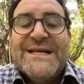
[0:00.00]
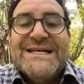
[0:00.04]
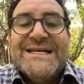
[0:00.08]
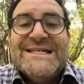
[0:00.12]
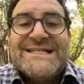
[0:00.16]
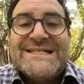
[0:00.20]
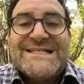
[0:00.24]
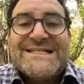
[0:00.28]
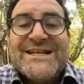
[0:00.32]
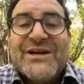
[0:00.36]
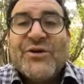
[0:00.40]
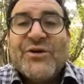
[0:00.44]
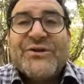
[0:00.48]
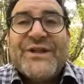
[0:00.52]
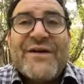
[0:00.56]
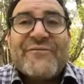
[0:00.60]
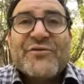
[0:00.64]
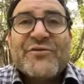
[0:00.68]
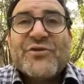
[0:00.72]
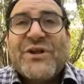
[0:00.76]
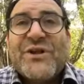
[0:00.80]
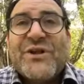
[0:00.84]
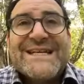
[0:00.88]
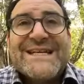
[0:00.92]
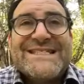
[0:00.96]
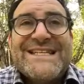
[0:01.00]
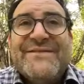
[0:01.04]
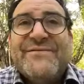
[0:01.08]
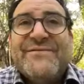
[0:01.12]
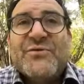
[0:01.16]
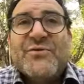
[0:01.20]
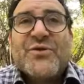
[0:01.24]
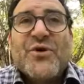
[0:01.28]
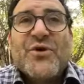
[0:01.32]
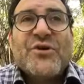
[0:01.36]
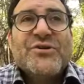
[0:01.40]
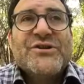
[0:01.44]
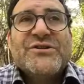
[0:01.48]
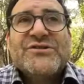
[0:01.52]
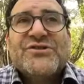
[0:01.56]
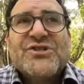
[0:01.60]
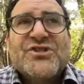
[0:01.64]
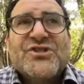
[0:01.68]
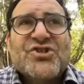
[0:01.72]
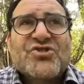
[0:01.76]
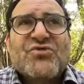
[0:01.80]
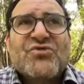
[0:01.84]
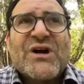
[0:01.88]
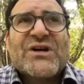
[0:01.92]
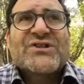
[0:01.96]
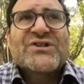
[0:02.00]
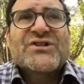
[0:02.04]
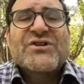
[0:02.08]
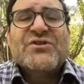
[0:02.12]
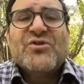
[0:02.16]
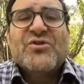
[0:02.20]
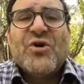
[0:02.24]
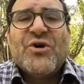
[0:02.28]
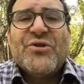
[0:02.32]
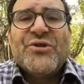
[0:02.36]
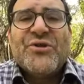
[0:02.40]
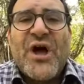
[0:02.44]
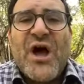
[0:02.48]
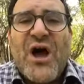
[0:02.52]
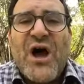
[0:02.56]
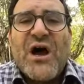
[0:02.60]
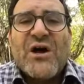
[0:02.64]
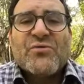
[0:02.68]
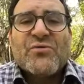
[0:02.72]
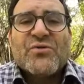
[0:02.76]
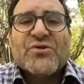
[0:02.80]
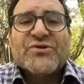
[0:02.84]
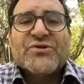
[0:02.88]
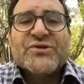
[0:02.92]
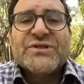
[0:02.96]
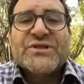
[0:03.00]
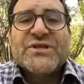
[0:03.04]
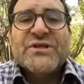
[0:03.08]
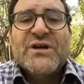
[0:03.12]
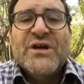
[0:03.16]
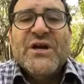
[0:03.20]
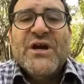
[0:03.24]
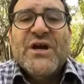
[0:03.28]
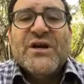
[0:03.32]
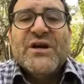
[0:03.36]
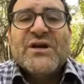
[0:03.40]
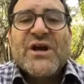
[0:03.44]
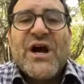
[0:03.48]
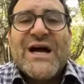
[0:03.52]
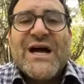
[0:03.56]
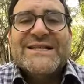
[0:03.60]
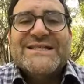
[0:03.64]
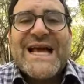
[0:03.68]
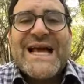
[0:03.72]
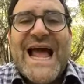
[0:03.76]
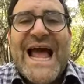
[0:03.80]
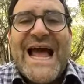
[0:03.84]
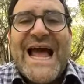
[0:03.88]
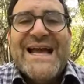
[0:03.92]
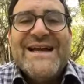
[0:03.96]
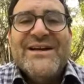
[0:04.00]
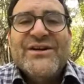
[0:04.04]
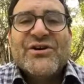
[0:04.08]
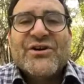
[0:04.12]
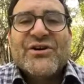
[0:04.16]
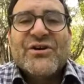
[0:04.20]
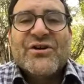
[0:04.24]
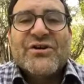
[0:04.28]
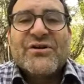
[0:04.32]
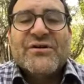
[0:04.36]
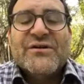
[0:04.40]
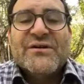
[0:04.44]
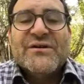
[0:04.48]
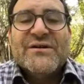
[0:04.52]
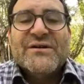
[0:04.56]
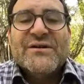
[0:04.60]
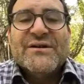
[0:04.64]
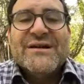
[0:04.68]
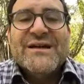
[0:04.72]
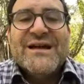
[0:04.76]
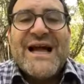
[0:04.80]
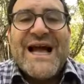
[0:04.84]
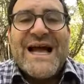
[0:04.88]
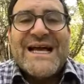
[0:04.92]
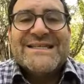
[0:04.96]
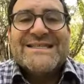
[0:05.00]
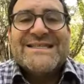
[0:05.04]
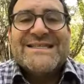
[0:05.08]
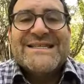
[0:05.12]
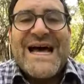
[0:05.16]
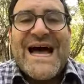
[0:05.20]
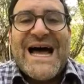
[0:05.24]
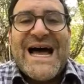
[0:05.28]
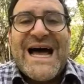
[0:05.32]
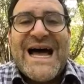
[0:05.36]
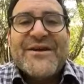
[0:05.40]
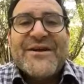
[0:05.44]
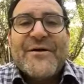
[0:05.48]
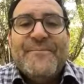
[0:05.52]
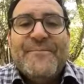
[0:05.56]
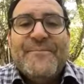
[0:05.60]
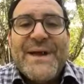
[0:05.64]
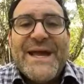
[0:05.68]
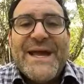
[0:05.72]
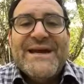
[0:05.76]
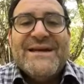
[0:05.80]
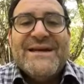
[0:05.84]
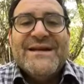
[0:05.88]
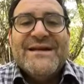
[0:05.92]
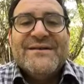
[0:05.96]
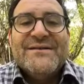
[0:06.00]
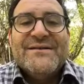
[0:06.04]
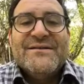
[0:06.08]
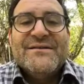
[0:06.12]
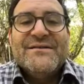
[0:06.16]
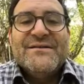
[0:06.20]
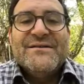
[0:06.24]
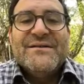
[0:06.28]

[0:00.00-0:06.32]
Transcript: Still, nevertheless, even with all the destruction and all the horrors, God's anger has not abated